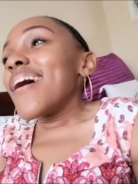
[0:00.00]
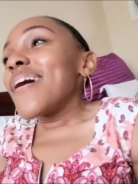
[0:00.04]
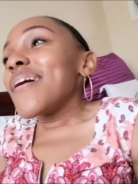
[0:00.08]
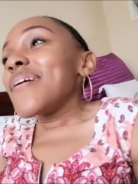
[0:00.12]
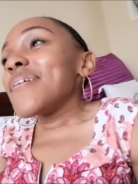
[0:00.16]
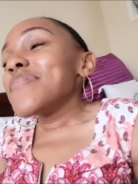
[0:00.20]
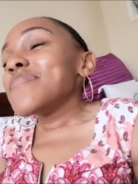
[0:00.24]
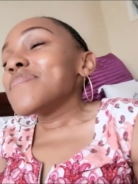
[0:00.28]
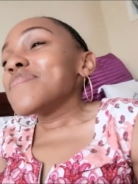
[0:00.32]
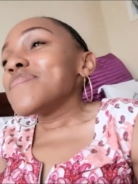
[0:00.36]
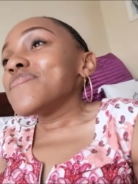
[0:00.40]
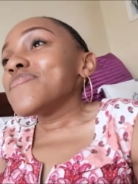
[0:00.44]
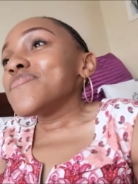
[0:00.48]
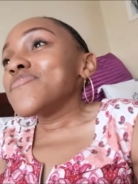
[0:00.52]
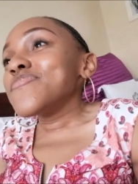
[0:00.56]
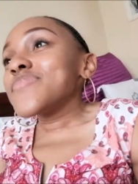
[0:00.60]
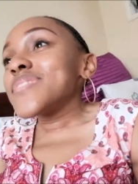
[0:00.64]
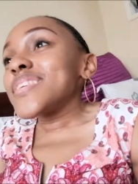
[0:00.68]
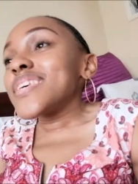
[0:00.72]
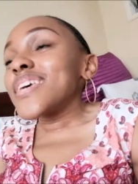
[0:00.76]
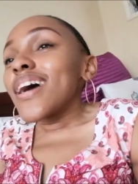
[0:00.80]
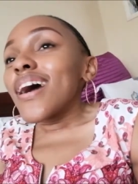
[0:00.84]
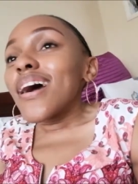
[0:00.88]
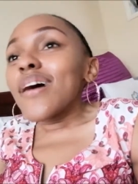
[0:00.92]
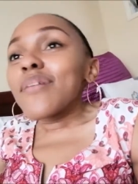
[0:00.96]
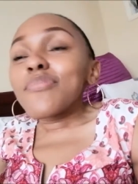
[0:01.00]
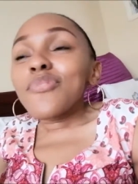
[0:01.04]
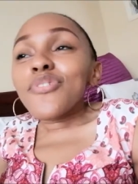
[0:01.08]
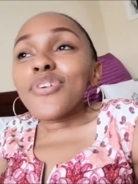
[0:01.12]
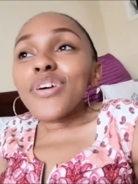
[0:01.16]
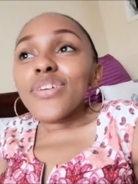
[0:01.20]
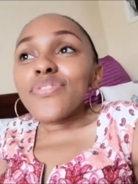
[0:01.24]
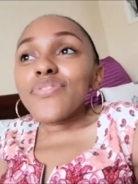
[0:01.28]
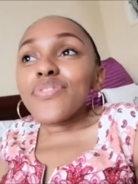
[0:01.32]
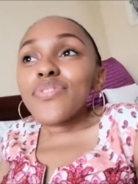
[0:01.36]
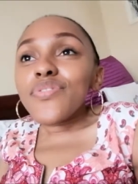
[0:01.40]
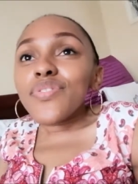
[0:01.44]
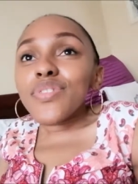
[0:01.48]
um, yeah, I'm
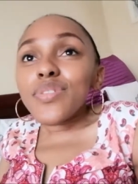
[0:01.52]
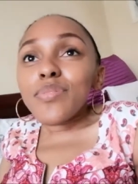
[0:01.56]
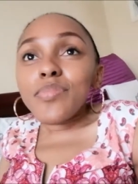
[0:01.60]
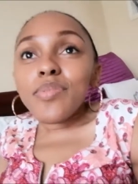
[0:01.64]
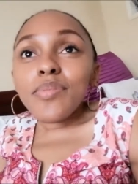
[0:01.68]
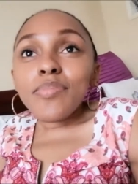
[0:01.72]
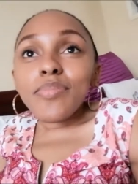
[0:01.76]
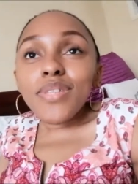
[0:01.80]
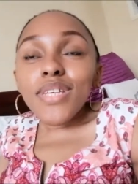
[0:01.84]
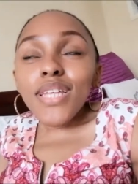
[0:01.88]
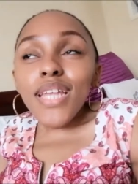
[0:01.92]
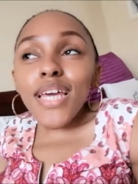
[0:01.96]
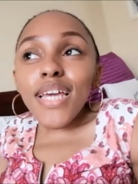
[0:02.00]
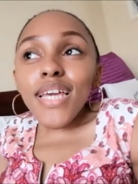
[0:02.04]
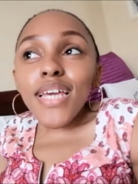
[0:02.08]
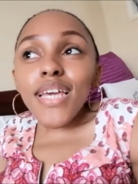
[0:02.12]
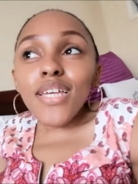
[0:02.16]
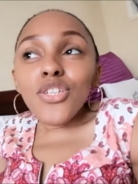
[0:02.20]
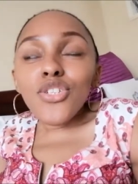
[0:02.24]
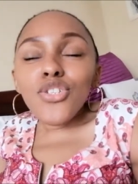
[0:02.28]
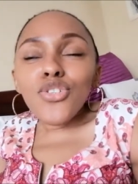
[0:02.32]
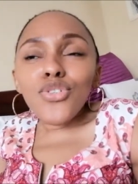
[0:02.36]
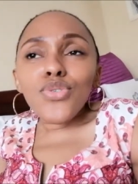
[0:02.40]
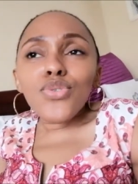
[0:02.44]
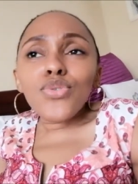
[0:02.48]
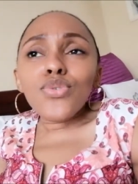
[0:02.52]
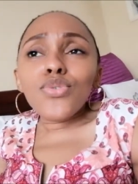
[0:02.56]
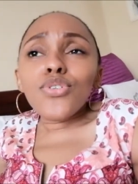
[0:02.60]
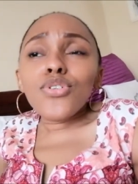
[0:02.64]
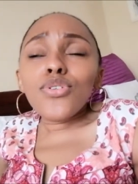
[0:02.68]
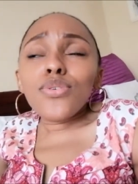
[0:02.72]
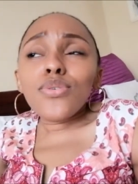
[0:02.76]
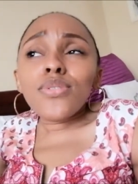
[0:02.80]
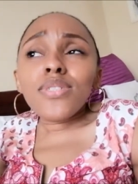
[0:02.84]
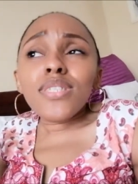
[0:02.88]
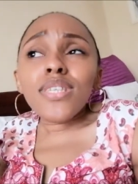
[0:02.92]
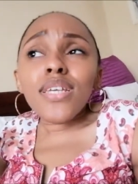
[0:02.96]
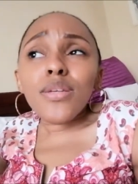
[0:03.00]
grateful for the people that I get to, you
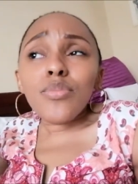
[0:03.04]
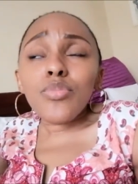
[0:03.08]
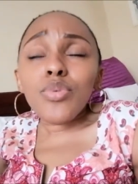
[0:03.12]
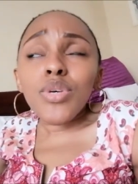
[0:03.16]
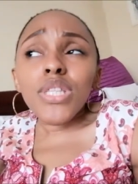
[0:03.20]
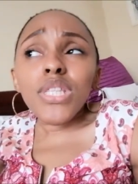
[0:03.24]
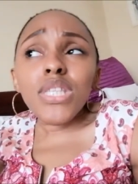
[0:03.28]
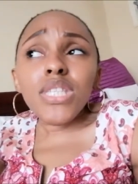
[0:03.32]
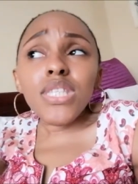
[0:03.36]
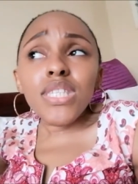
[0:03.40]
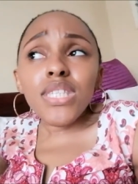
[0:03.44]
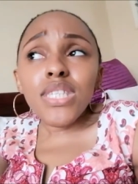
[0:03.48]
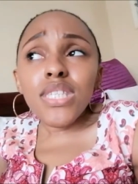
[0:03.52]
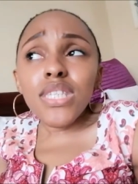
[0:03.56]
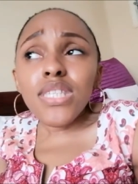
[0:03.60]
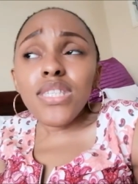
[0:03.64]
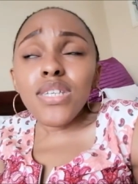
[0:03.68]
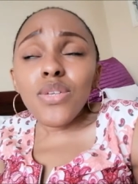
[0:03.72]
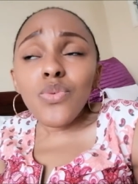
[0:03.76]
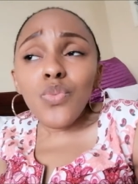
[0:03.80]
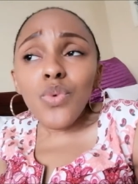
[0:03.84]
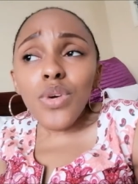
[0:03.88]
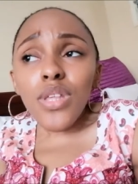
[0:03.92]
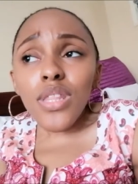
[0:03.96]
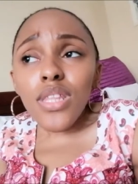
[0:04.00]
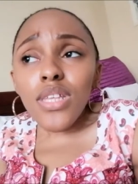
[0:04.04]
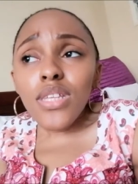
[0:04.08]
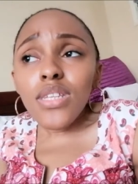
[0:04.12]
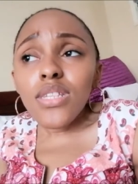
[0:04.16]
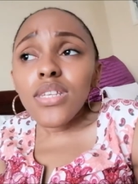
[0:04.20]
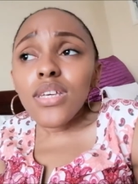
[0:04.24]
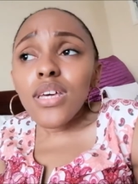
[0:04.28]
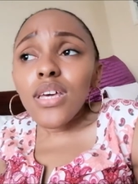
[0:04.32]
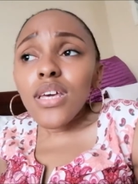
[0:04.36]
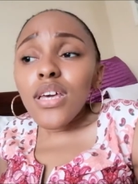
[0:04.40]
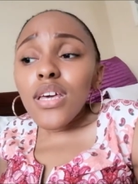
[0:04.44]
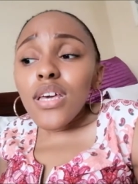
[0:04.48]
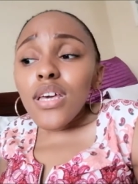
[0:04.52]
know, celebrate the season with and
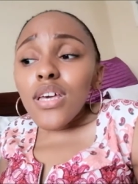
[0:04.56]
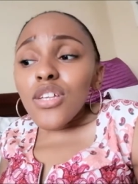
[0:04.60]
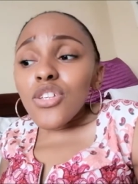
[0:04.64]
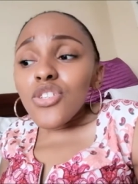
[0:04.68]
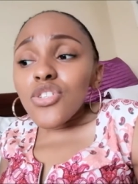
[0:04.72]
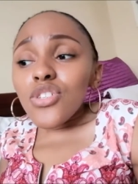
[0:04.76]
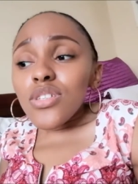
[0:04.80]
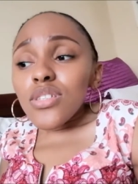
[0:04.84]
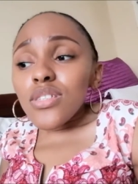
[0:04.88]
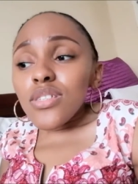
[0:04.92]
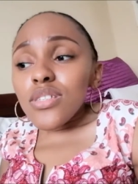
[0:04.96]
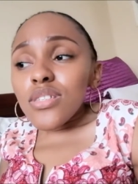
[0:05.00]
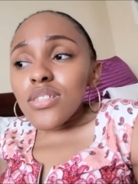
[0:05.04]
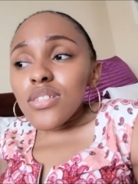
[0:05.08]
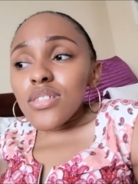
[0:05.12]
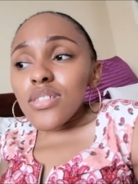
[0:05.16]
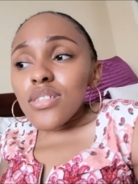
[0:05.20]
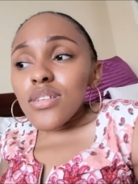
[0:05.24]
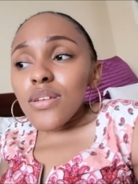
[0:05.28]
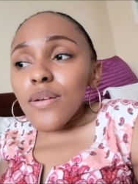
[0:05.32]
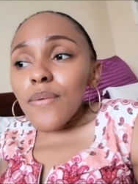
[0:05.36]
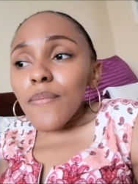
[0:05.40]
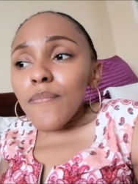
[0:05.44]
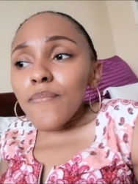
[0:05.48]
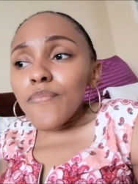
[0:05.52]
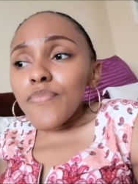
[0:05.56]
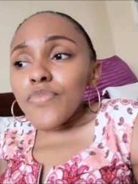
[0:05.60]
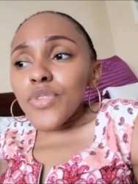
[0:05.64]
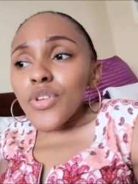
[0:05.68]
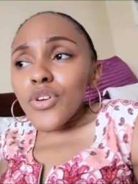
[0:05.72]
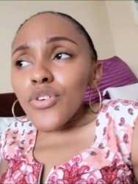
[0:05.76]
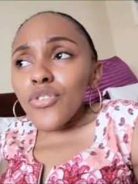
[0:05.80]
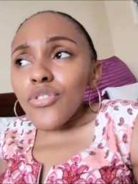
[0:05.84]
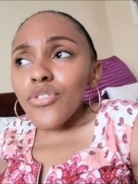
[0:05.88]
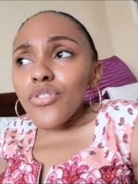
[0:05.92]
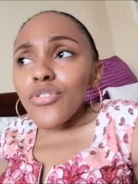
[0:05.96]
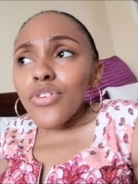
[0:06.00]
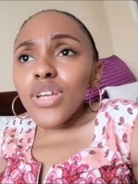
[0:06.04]
just
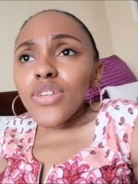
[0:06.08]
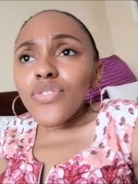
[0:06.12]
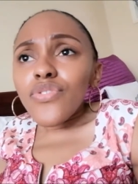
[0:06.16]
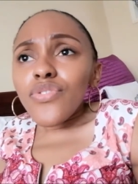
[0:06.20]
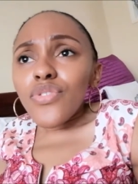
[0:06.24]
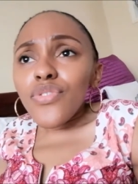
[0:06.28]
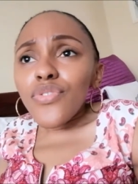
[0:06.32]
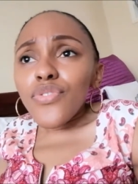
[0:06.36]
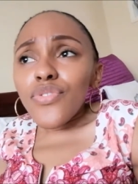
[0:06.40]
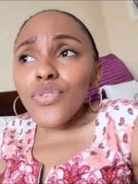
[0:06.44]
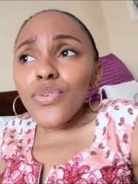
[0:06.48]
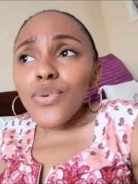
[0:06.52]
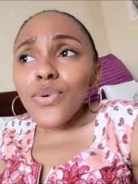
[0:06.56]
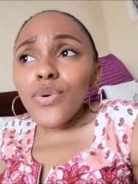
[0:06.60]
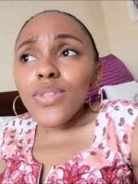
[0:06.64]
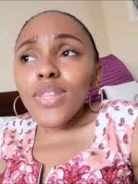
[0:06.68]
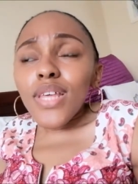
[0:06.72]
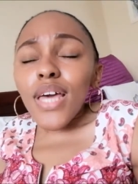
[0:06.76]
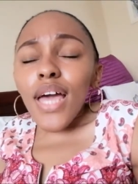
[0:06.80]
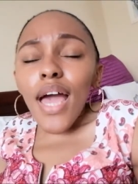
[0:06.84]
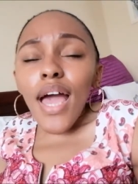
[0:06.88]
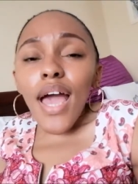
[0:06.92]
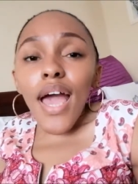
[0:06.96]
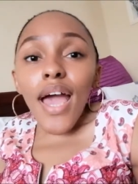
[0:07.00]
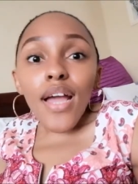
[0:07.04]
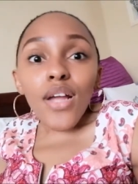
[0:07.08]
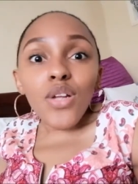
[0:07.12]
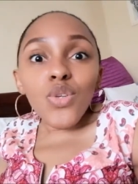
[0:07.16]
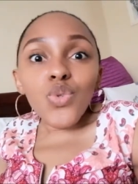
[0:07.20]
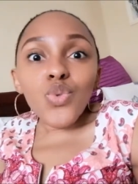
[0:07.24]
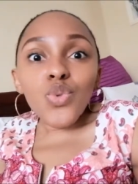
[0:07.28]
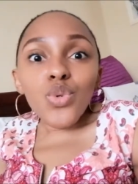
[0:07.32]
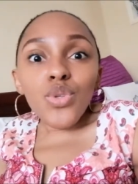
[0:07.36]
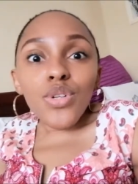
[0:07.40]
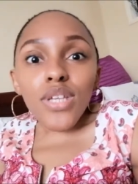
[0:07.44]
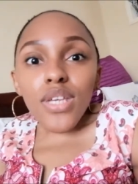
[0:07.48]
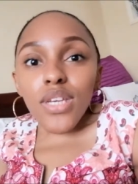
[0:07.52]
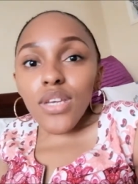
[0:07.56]
grateful for the
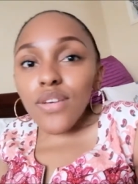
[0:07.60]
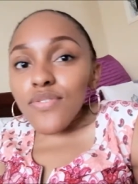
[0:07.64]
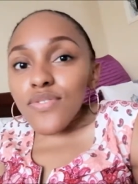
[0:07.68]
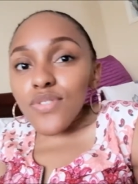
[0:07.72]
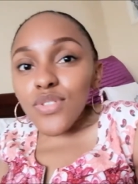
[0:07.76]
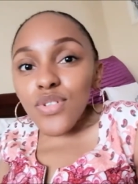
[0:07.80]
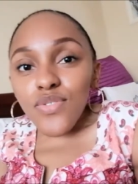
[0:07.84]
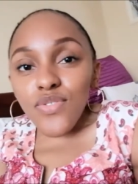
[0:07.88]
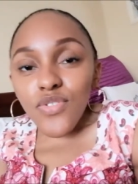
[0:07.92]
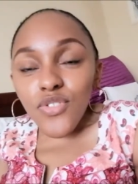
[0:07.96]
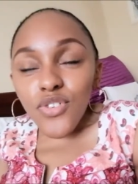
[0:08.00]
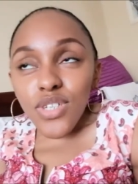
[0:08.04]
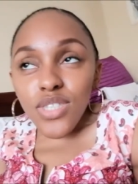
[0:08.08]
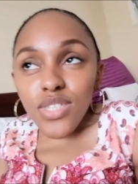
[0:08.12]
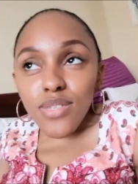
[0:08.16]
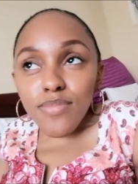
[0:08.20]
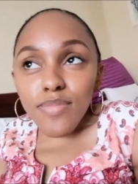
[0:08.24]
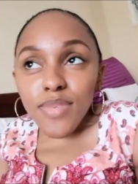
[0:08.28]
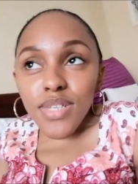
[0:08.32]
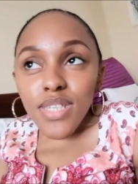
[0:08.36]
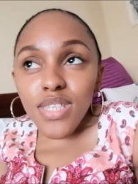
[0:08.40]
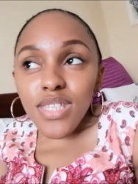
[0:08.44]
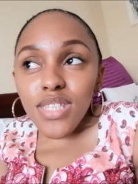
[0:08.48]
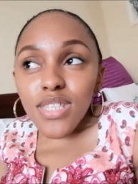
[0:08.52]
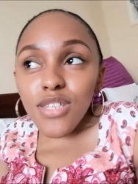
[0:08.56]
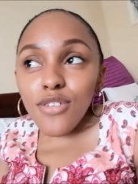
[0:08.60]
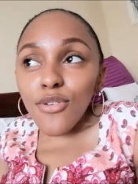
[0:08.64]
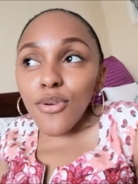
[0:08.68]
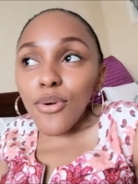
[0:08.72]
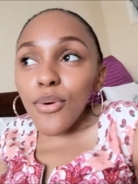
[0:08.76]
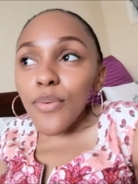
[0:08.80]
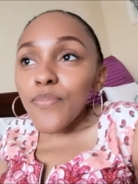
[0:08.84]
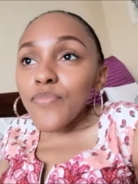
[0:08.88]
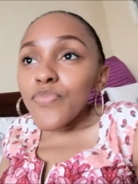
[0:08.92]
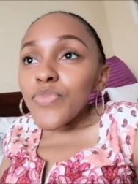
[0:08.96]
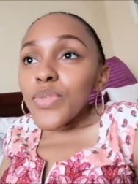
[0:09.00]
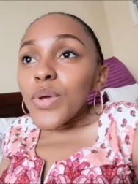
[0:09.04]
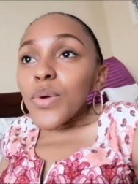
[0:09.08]
actual gift of Christmas. You know,
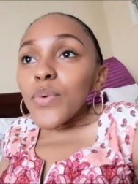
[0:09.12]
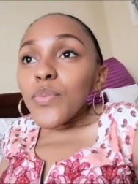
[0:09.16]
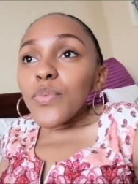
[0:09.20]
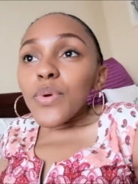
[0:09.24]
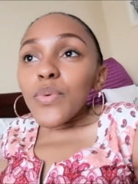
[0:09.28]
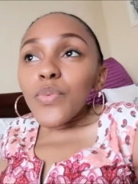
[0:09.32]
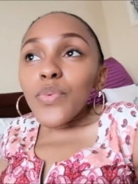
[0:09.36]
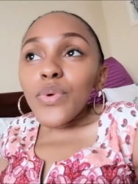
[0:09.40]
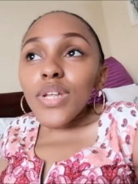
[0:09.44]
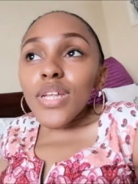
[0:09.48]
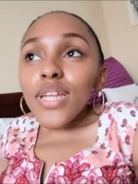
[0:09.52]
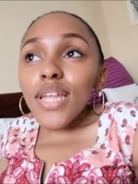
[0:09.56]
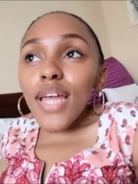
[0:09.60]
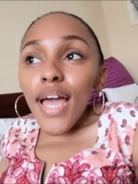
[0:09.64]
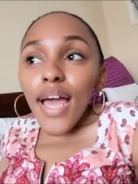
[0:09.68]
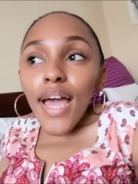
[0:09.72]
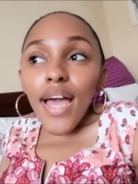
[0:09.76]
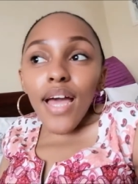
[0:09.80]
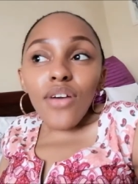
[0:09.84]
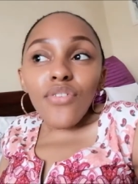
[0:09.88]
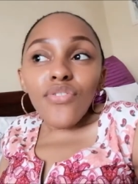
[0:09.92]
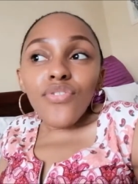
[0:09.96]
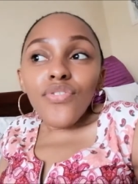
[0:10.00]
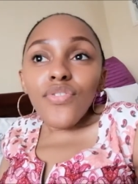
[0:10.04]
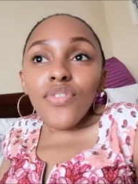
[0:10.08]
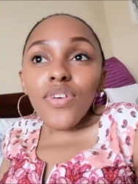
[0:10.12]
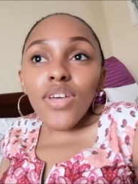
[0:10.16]
we wouldn't have